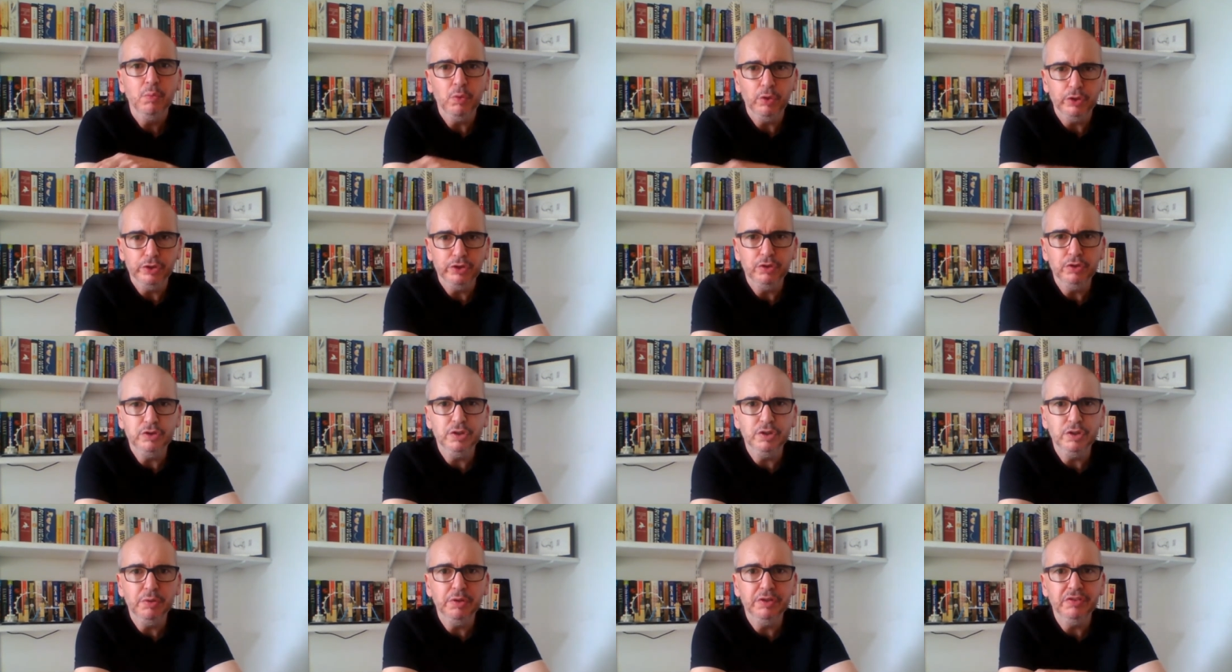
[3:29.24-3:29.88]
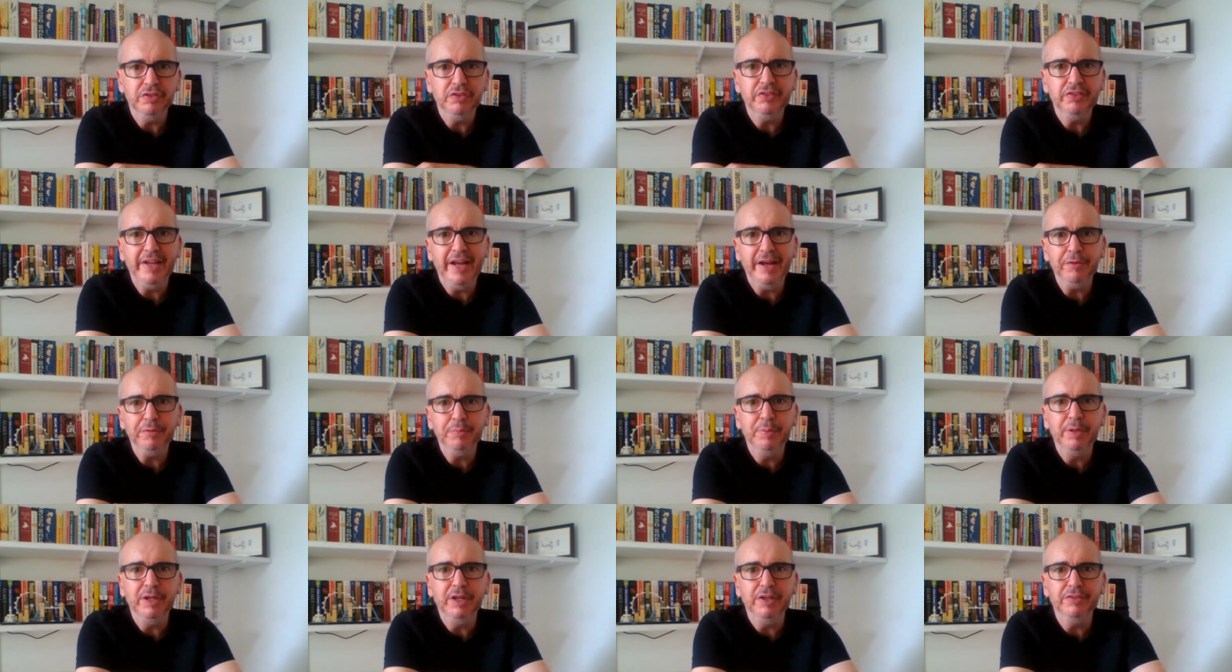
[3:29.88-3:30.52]
what you do as a
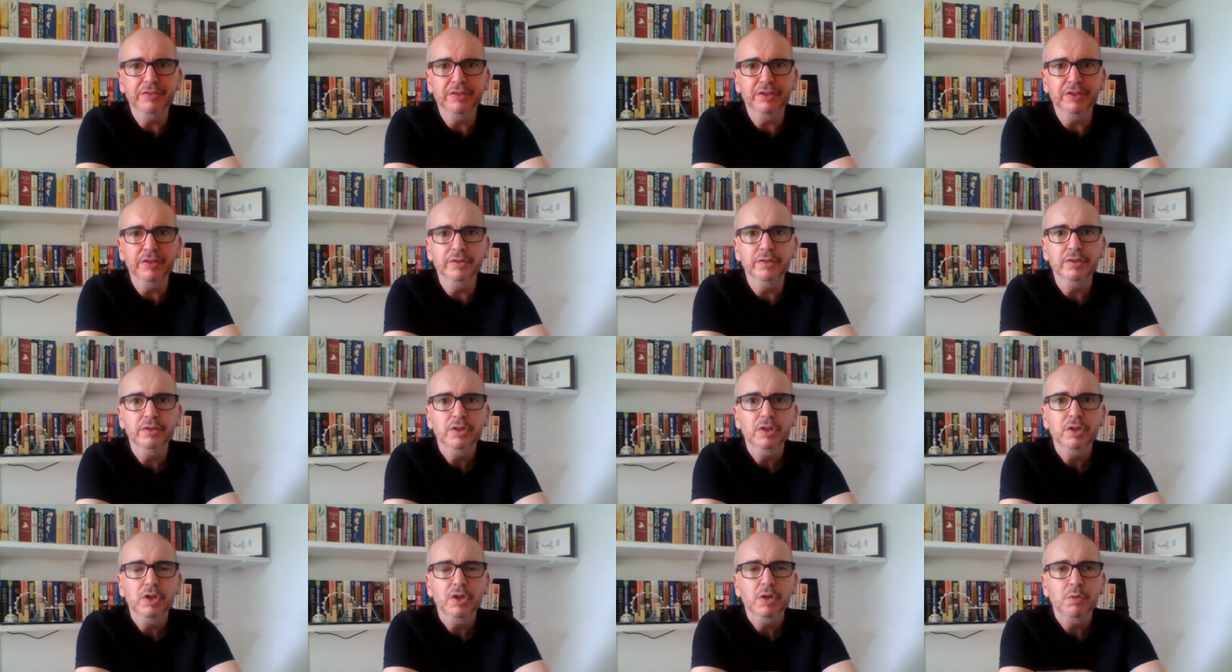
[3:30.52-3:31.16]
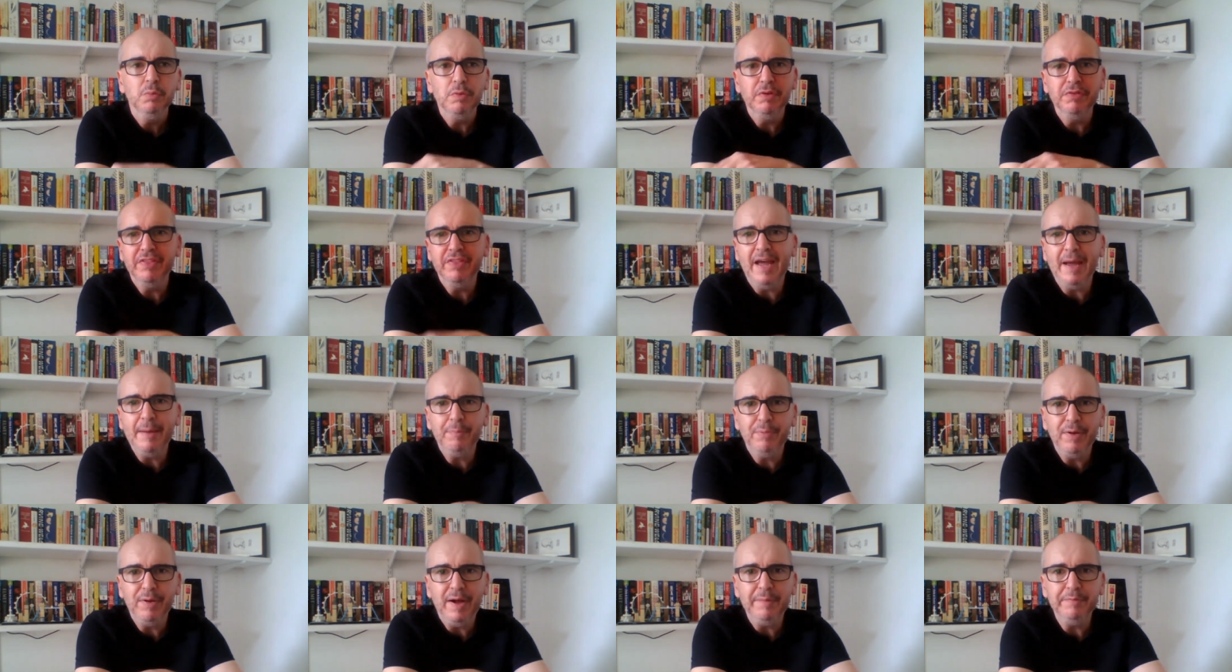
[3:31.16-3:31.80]
salesperson with
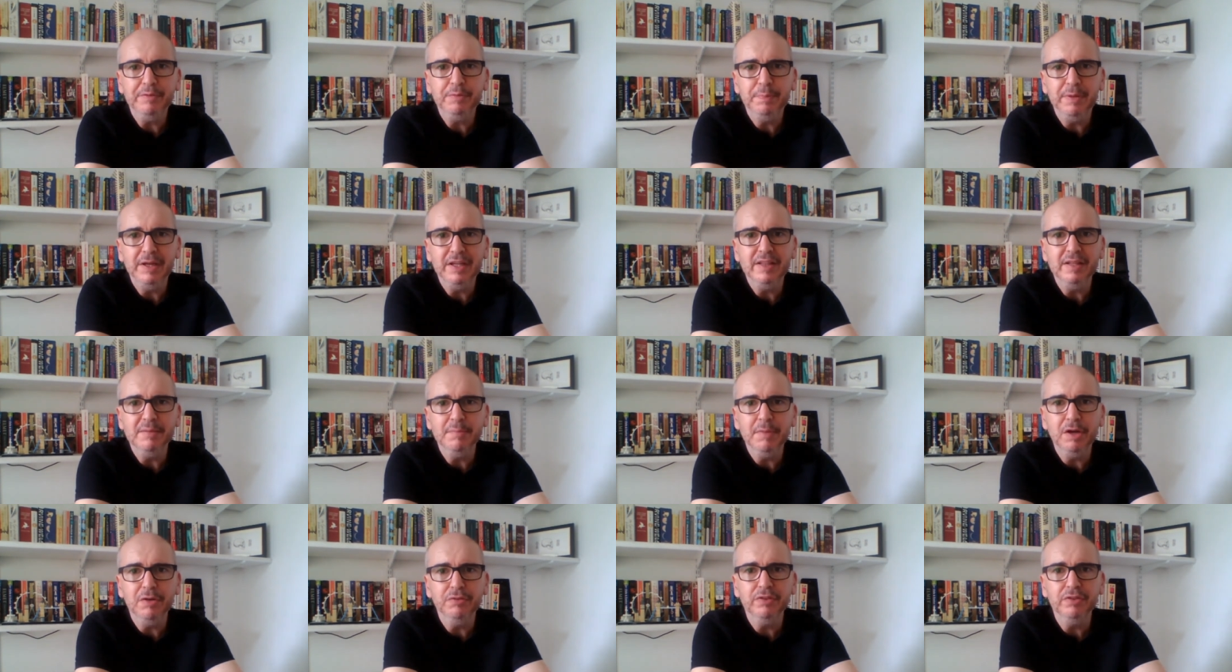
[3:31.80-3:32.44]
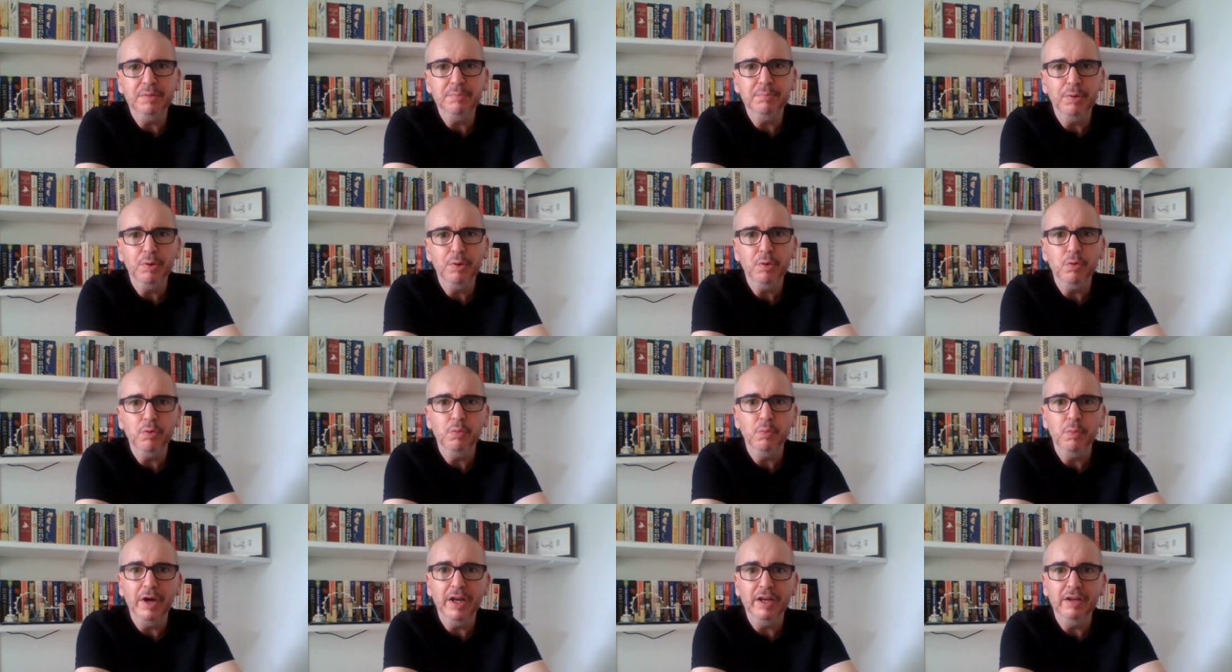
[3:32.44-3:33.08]
that perhaps being the most
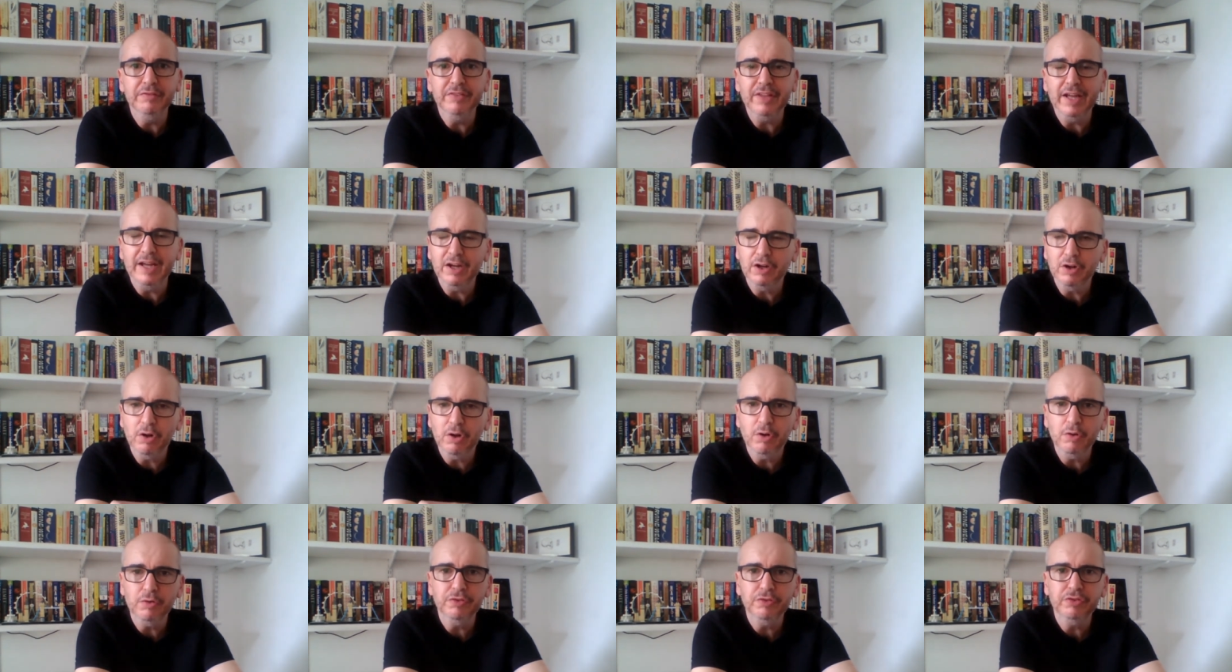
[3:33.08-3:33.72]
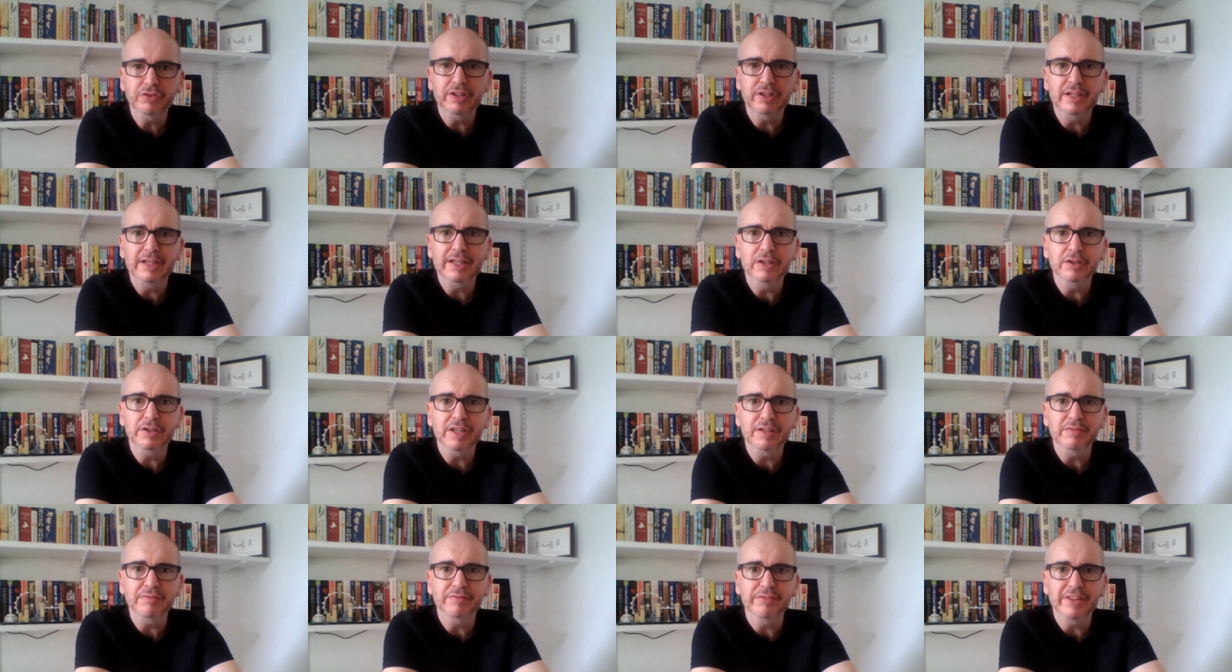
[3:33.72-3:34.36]
important one of that constantly
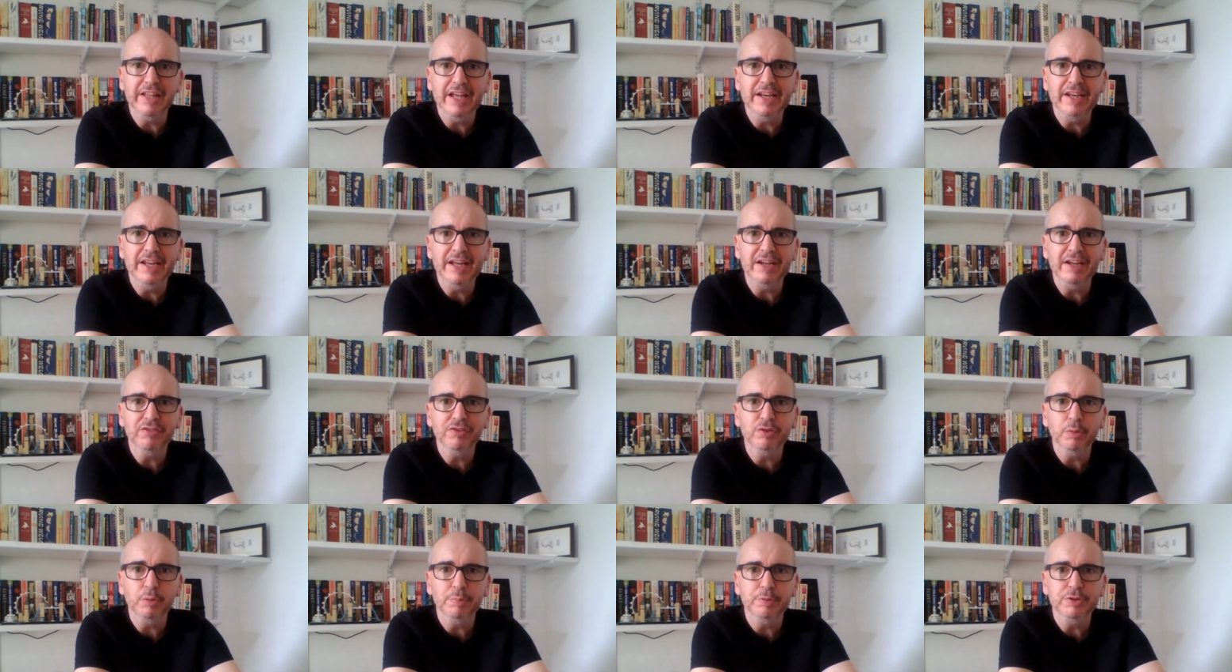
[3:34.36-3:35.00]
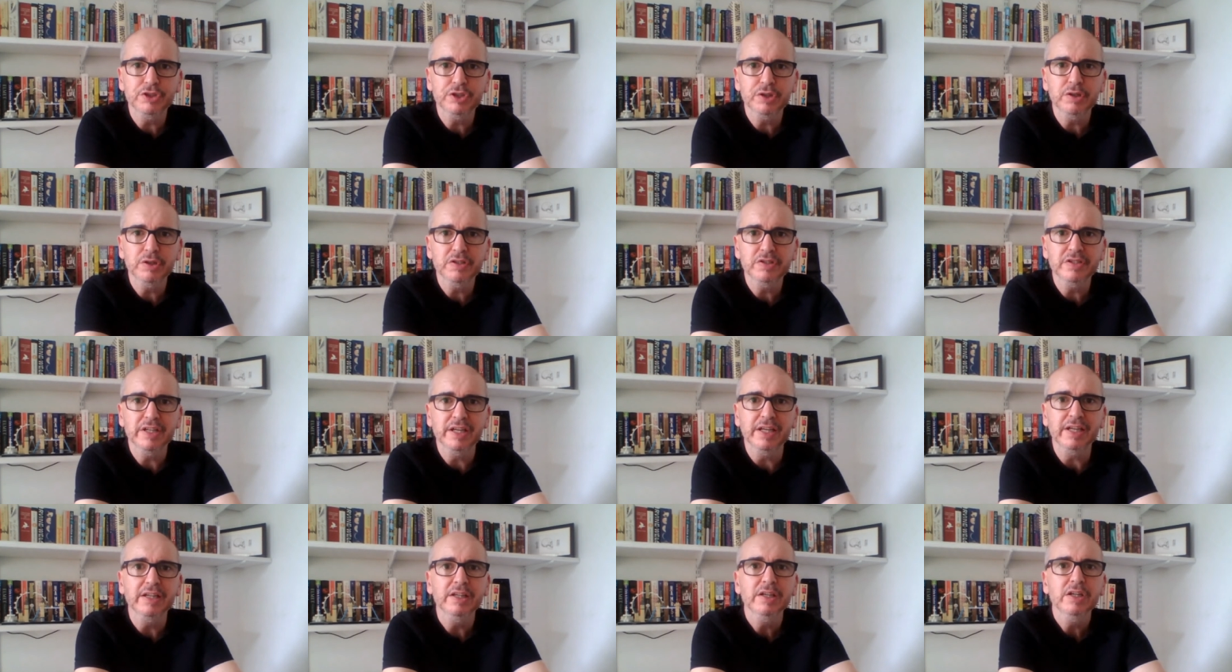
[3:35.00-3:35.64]
looking for that next
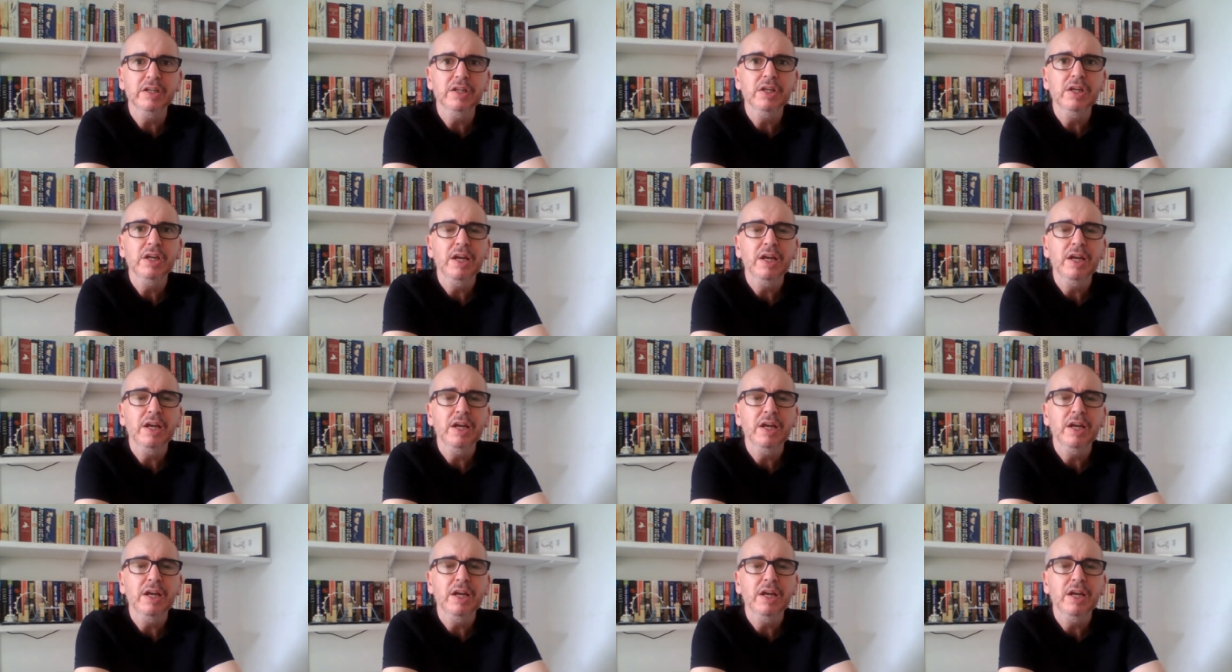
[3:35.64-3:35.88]
opportunity